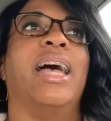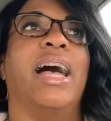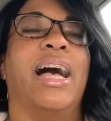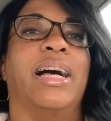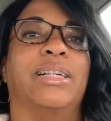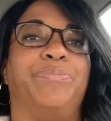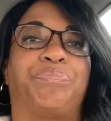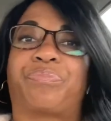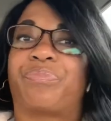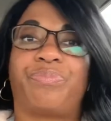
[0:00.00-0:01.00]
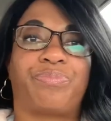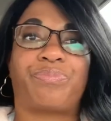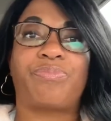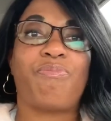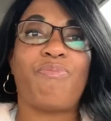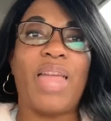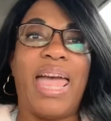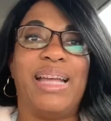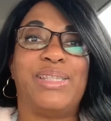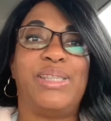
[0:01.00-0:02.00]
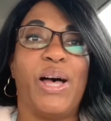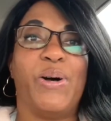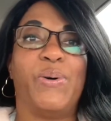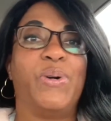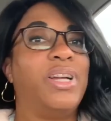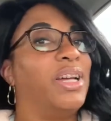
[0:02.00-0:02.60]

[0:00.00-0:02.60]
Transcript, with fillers: Um, and so,